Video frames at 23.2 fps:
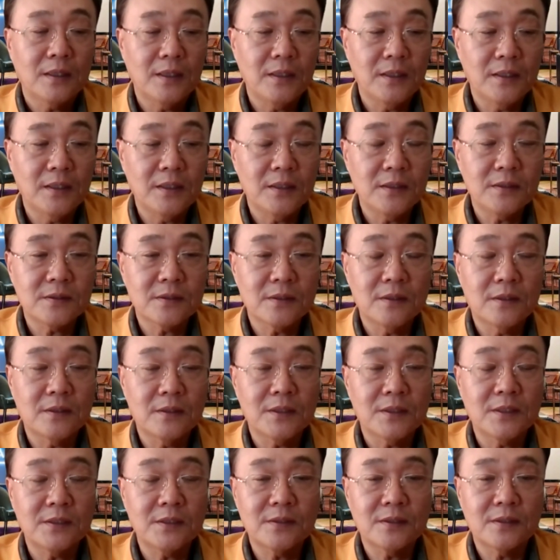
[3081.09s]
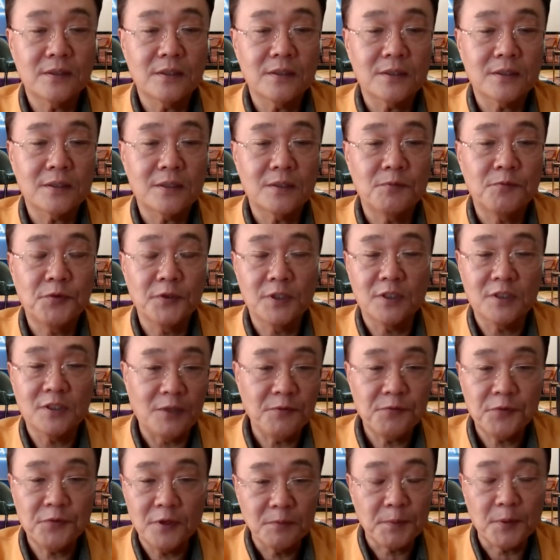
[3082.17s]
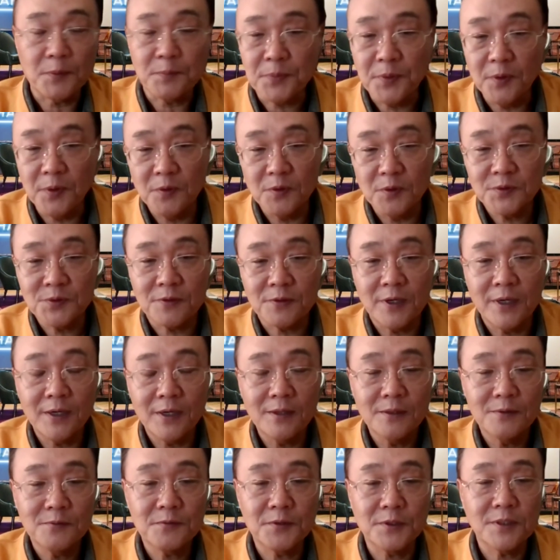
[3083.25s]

is uh, is uh, for the different purpose, right?